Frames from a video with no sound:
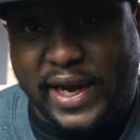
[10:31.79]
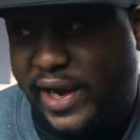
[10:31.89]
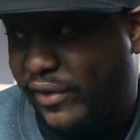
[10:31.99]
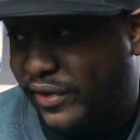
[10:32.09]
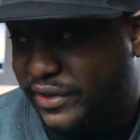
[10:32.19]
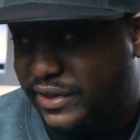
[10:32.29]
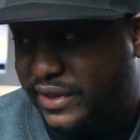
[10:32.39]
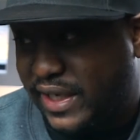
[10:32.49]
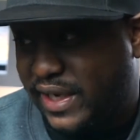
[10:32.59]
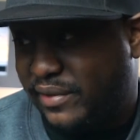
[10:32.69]
areas
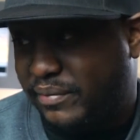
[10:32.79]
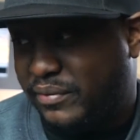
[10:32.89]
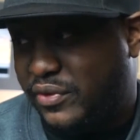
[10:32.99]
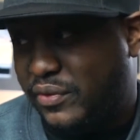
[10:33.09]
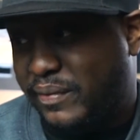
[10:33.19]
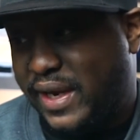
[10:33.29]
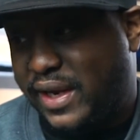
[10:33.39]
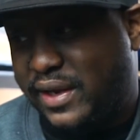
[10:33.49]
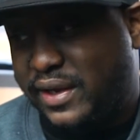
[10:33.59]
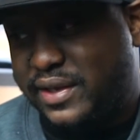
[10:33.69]
that you may